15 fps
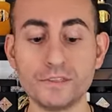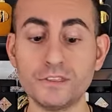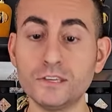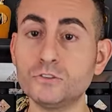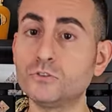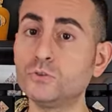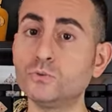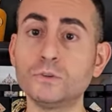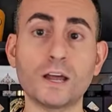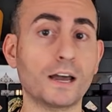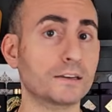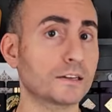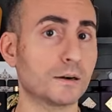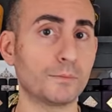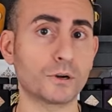These do
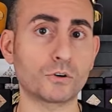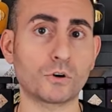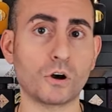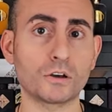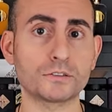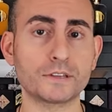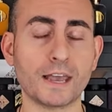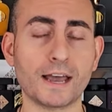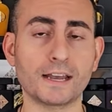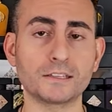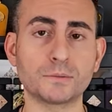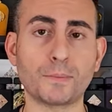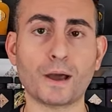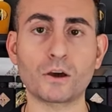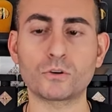not come across
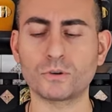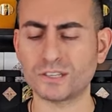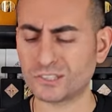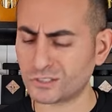as powdery.